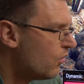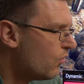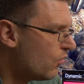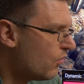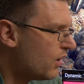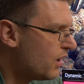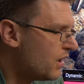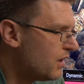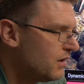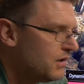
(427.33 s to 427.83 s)

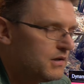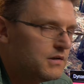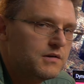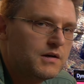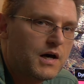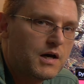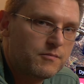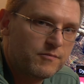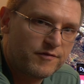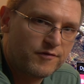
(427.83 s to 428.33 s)
or
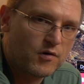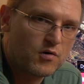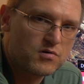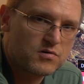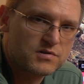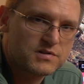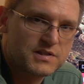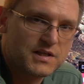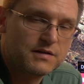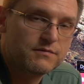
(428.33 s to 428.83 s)
I'm
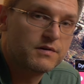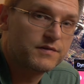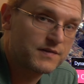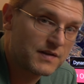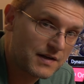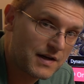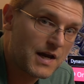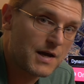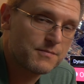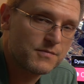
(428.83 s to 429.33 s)
focusing with
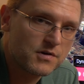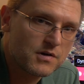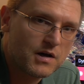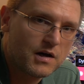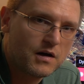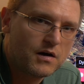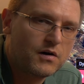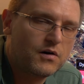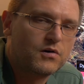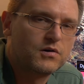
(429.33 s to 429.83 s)
the
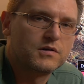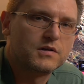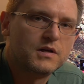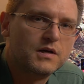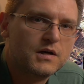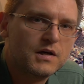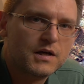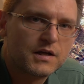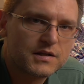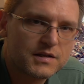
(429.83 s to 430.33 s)
camera on
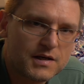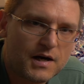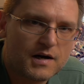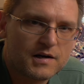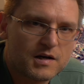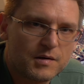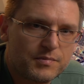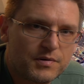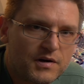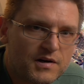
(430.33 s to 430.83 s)

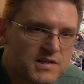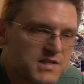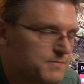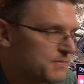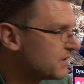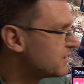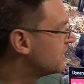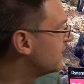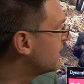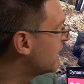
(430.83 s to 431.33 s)
darker parts,
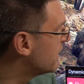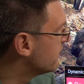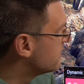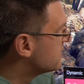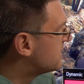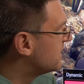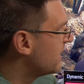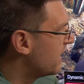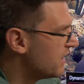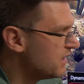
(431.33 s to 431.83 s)
but then
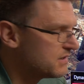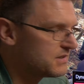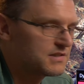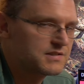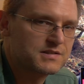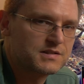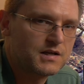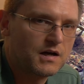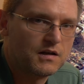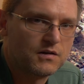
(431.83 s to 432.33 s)
everything else
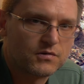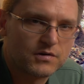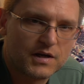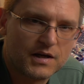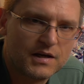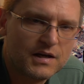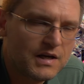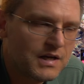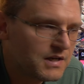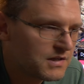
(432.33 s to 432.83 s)
is dull,
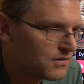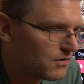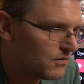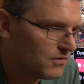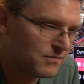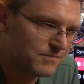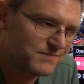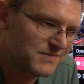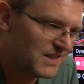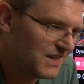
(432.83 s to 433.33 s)
okay?
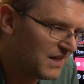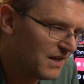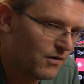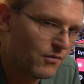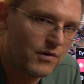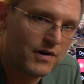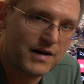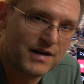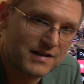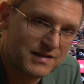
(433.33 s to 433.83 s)

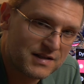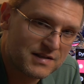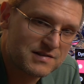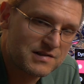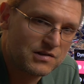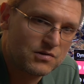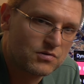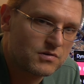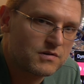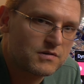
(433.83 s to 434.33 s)
Or it
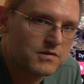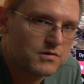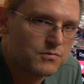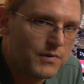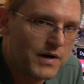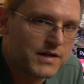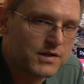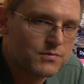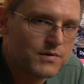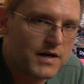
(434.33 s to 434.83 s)
doesn't look
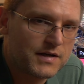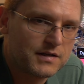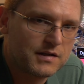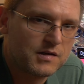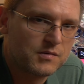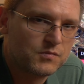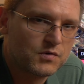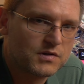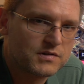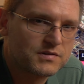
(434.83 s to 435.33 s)
quite right
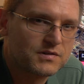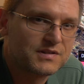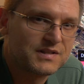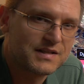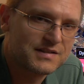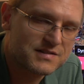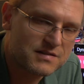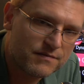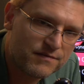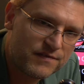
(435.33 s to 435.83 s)
anymore. So
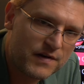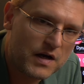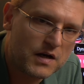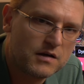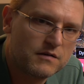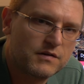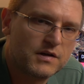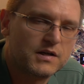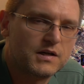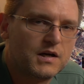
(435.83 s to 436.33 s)
that's
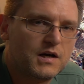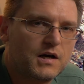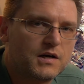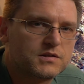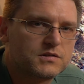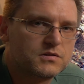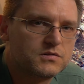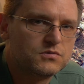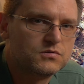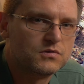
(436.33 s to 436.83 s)
very, very
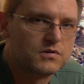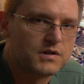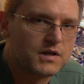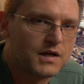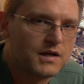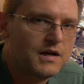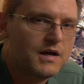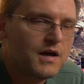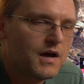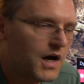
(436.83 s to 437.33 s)
hard to do,
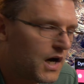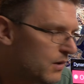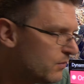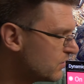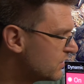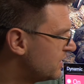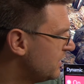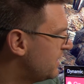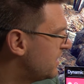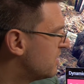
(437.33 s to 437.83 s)
okay? I
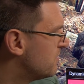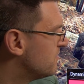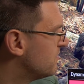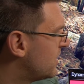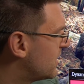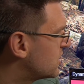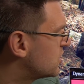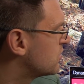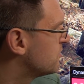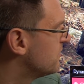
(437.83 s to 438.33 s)
would need a
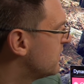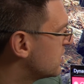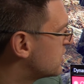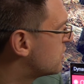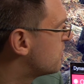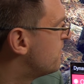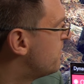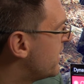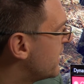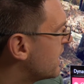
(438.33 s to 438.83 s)
much,
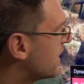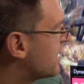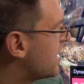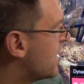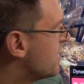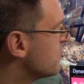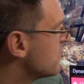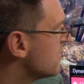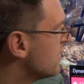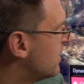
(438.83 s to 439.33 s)
much better
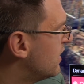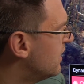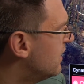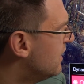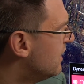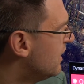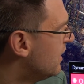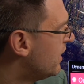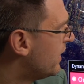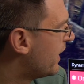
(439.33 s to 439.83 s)
camera,
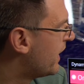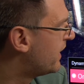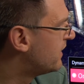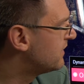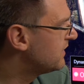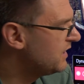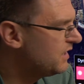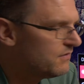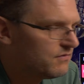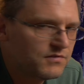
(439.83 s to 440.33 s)

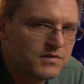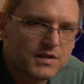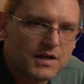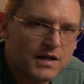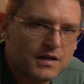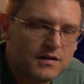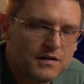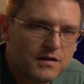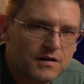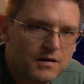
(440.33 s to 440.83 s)
and even
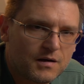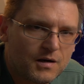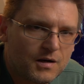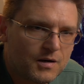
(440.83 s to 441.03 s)
then